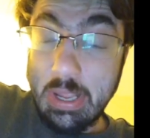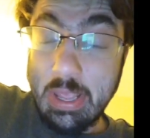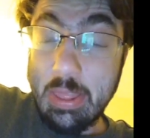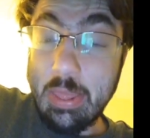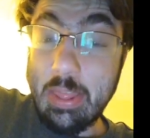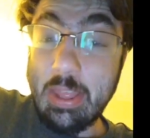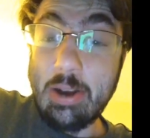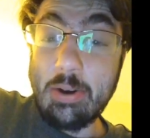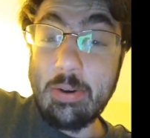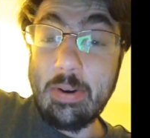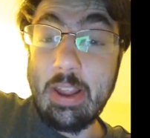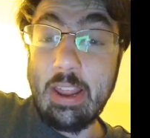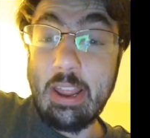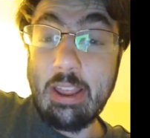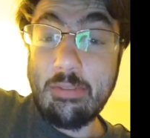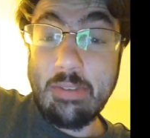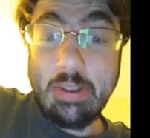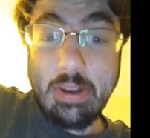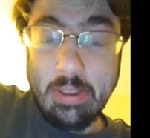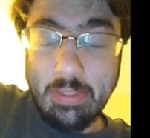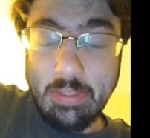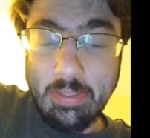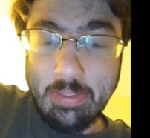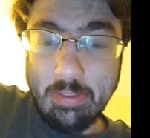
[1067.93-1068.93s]
they don't have
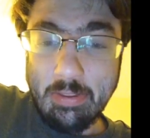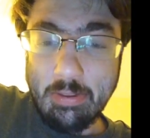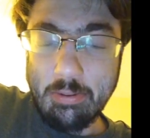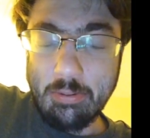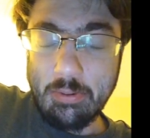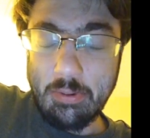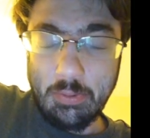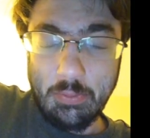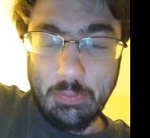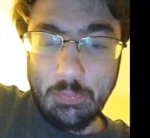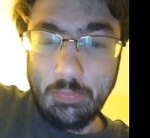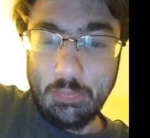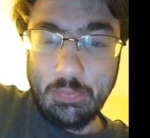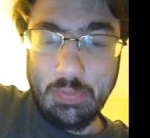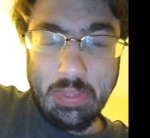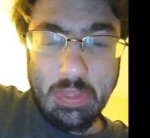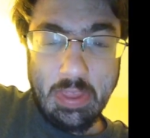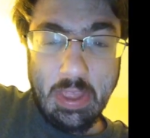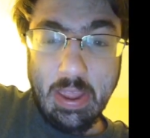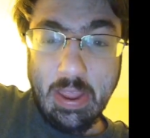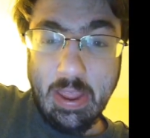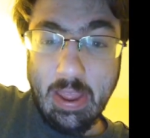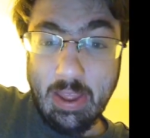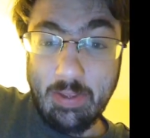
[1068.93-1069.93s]
anything. Well,
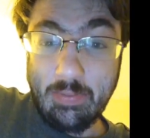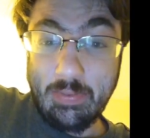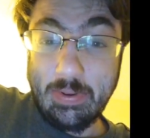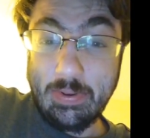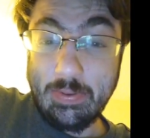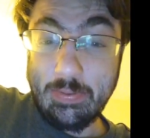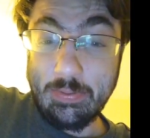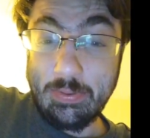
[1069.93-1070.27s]
they haven't